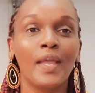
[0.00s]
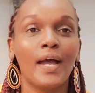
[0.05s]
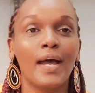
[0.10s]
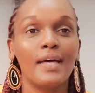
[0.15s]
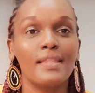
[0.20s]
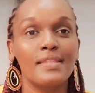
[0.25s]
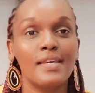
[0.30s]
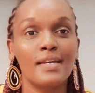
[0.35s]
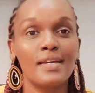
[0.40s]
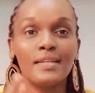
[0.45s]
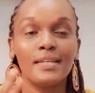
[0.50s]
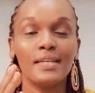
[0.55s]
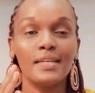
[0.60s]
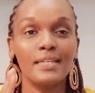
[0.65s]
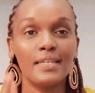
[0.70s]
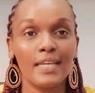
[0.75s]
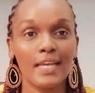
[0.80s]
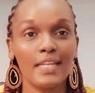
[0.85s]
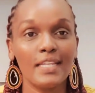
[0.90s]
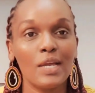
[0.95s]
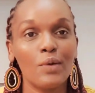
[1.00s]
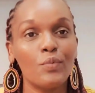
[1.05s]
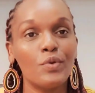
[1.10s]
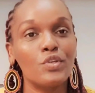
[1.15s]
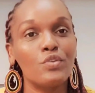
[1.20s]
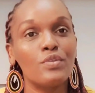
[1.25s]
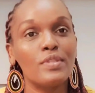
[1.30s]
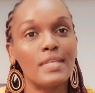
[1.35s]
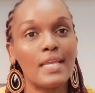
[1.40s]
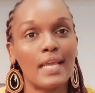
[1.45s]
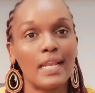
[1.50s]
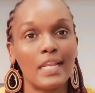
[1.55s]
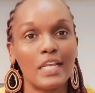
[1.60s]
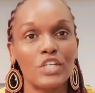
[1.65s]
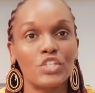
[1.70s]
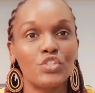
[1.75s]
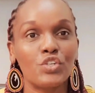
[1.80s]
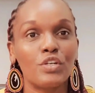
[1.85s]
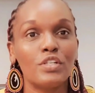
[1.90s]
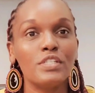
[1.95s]
And then in Kenya we do the
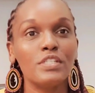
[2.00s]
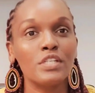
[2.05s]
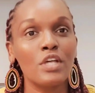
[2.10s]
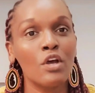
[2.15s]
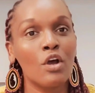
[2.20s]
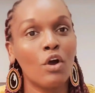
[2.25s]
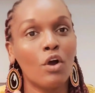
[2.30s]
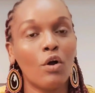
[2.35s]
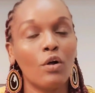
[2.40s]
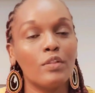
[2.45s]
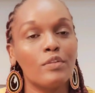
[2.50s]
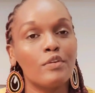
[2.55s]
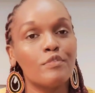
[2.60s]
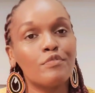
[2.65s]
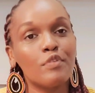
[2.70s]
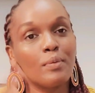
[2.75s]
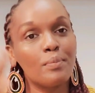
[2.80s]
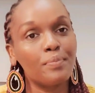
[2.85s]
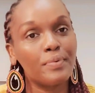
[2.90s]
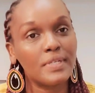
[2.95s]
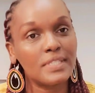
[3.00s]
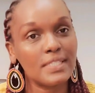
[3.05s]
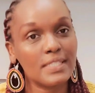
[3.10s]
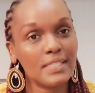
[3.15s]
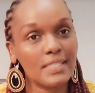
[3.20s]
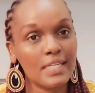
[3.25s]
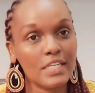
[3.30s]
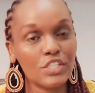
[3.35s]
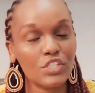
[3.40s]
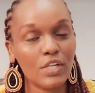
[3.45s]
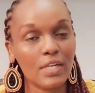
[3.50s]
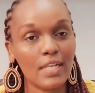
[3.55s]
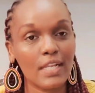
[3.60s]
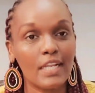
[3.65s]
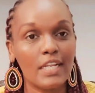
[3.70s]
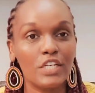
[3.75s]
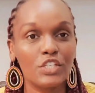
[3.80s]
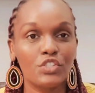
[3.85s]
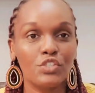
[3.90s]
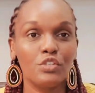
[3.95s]
elections all the way from presidential
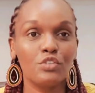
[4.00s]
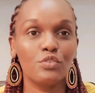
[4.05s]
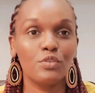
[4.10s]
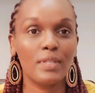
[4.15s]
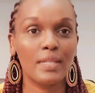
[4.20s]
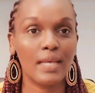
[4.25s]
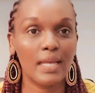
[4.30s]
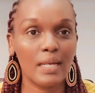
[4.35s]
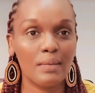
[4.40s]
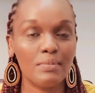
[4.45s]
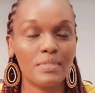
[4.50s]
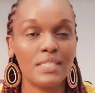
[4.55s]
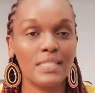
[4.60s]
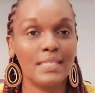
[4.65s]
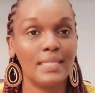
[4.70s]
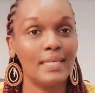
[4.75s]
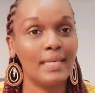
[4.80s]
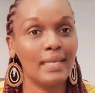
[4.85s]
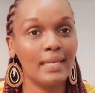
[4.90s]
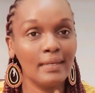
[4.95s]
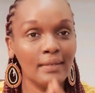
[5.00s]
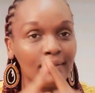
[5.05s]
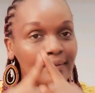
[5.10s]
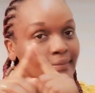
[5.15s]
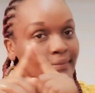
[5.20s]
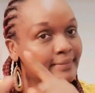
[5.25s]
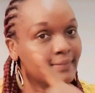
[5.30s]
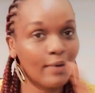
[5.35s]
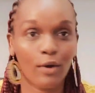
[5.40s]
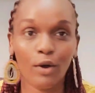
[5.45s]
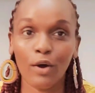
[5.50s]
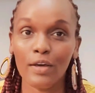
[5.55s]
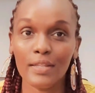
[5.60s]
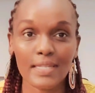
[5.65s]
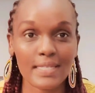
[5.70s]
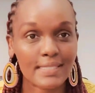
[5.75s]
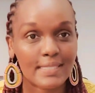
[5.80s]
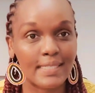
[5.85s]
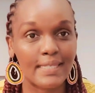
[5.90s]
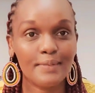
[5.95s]
election to the MCA
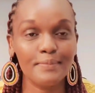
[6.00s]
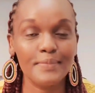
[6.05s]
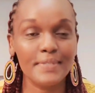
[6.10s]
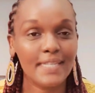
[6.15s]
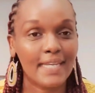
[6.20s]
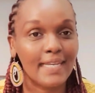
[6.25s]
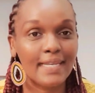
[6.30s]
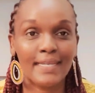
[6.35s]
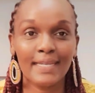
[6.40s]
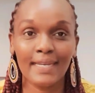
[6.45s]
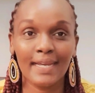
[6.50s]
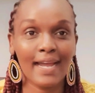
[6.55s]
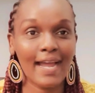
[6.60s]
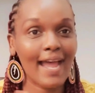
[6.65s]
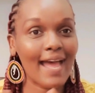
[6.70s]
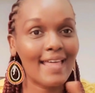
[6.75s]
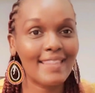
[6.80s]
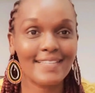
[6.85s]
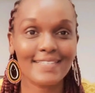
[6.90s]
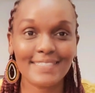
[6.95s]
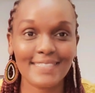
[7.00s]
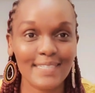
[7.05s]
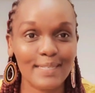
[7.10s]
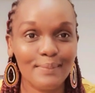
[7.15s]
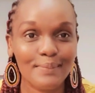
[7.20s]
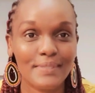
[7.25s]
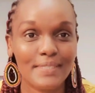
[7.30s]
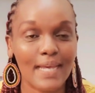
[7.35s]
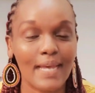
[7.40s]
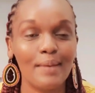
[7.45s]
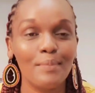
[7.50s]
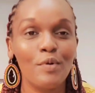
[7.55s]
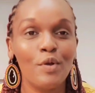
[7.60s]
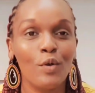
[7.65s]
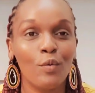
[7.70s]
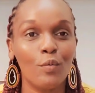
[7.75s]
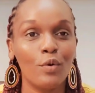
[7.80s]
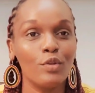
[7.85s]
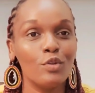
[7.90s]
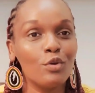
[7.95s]
on the same day, at the same time.
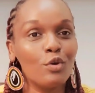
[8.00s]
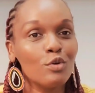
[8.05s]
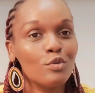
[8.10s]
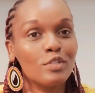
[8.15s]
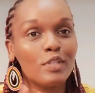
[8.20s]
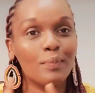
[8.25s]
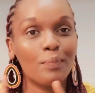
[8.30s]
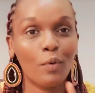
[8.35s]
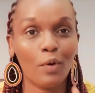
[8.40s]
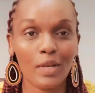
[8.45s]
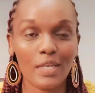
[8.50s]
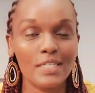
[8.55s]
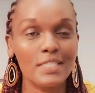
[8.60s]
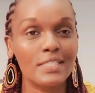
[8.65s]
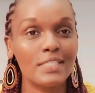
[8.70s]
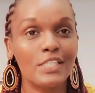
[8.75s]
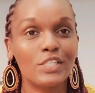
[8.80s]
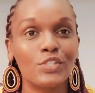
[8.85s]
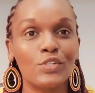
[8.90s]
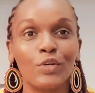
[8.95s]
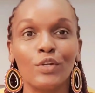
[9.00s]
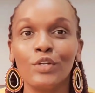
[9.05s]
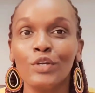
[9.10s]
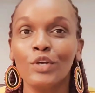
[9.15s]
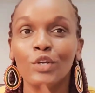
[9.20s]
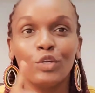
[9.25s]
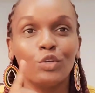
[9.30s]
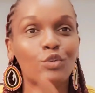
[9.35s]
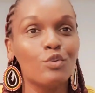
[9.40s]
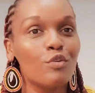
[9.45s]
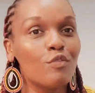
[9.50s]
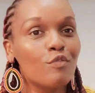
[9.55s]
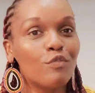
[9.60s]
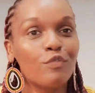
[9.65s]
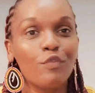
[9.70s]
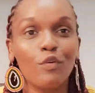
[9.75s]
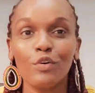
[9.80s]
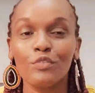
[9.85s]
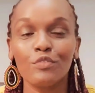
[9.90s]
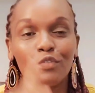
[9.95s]
When you go to the polling station, you
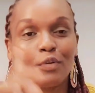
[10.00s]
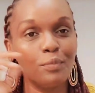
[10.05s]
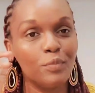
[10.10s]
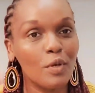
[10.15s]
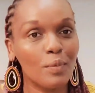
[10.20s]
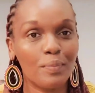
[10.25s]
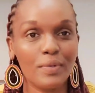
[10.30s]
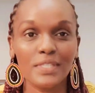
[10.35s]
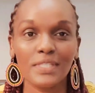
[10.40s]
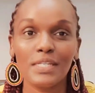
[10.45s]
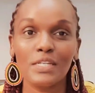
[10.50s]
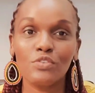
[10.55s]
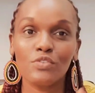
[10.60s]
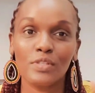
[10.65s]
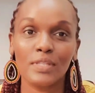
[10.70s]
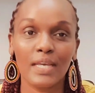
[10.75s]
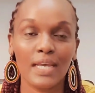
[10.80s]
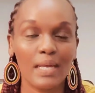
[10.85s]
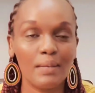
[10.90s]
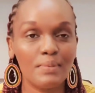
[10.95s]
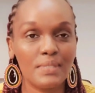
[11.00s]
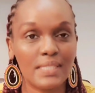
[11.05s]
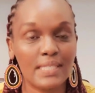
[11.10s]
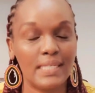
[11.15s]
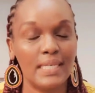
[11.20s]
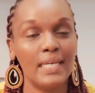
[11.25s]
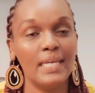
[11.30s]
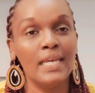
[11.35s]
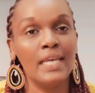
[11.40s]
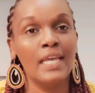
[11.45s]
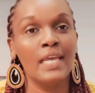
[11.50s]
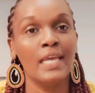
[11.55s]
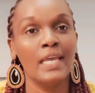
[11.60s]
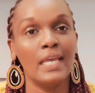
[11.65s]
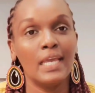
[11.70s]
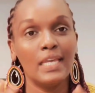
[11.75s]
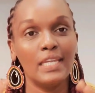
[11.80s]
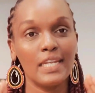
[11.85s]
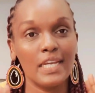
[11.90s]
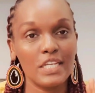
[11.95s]
vote from your president to the MCA.
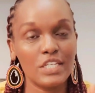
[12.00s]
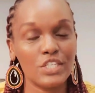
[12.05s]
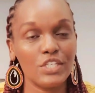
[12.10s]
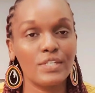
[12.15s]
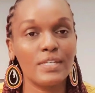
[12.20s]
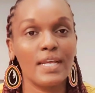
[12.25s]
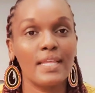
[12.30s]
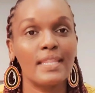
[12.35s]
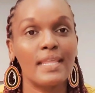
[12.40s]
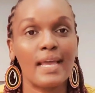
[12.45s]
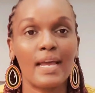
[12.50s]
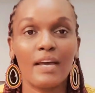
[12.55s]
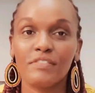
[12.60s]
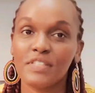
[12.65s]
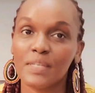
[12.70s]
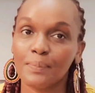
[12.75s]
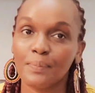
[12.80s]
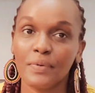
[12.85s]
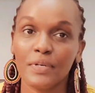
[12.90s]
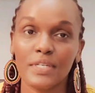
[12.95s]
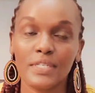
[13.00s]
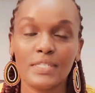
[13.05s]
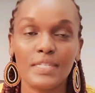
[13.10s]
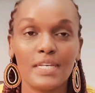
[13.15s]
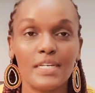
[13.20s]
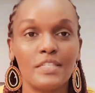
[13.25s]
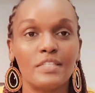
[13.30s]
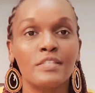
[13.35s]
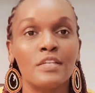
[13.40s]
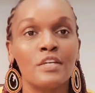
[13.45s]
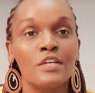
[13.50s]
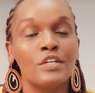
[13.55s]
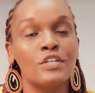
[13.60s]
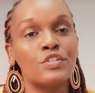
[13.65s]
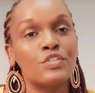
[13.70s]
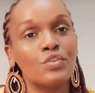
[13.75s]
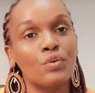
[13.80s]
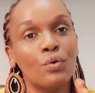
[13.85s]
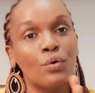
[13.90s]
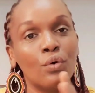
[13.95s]
In Nigeria, they have separate days.
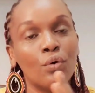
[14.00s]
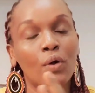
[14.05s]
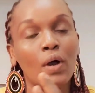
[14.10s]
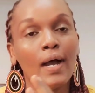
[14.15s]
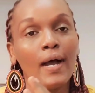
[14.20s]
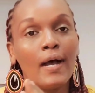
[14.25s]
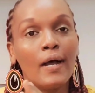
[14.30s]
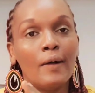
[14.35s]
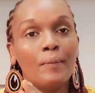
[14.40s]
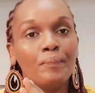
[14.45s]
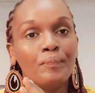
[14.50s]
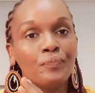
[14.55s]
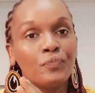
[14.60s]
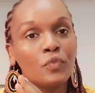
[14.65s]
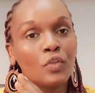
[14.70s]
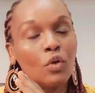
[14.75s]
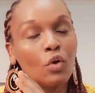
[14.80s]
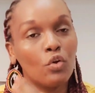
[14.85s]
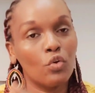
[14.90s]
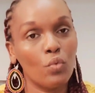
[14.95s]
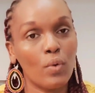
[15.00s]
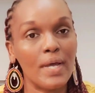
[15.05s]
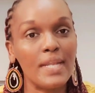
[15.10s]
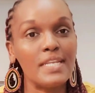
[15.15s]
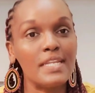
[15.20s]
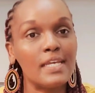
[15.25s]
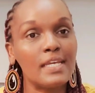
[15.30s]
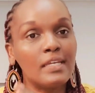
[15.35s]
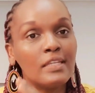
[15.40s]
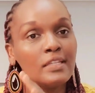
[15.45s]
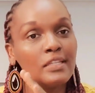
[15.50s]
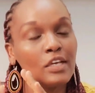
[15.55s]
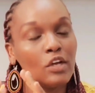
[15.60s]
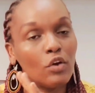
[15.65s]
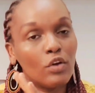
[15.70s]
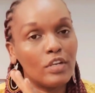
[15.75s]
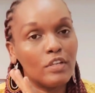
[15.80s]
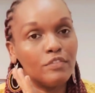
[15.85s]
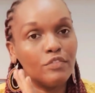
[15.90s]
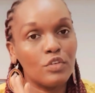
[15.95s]
So on one day, they
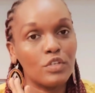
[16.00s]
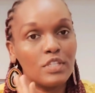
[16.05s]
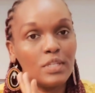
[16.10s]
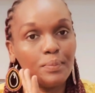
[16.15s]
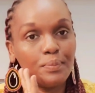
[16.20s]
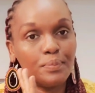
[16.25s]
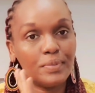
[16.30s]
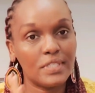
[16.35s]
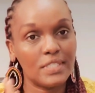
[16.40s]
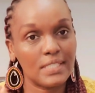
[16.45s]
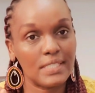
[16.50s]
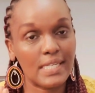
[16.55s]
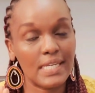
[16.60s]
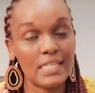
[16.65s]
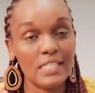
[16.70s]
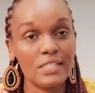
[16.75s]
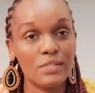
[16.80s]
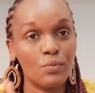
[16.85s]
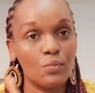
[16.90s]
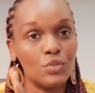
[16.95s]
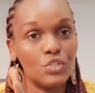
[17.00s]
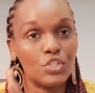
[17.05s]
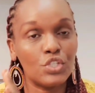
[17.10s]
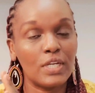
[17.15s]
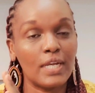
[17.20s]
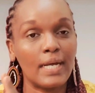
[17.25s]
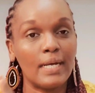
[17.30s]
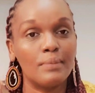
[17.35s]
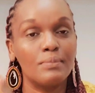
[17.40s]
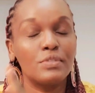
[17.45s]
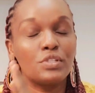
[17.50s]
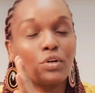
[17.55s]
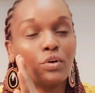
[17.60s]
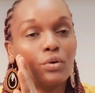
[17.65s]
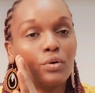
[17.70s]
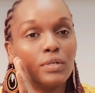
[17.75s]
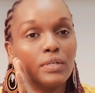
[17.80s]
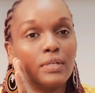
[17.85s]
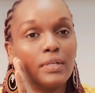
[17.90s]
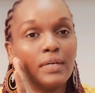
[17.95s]
only vote the president, which comes
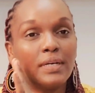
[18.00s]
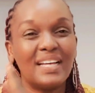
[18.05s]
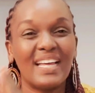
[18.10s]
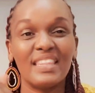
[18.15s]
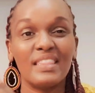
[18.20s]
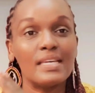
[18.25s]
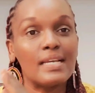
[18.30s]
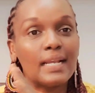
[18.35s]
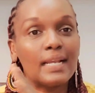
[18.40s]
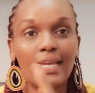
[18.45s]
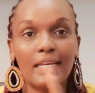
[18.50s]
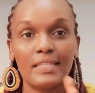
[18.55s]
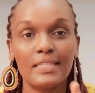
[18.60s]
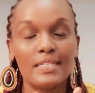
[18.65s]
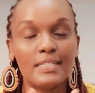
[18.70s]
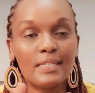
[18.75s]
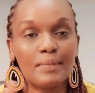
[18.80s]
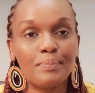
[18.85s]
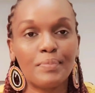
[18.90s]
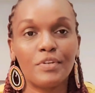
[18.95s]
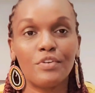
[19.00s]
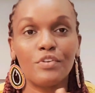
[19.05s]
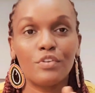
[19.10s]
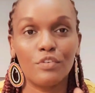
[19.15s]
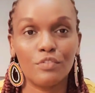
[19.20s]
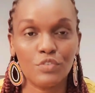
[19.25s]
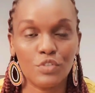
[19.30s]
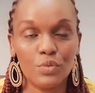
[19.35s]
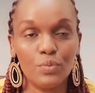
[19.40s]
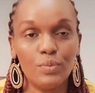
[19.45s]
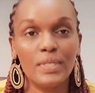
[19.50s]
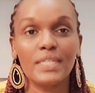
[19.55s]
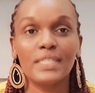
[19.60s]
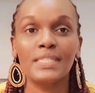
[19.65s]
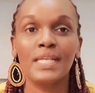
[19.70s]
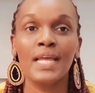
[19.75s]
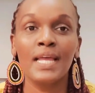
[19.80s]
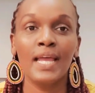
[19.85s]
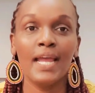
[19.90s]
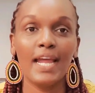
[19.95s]
on, I think like there's a period of 2
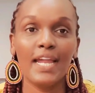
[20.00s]
weeks,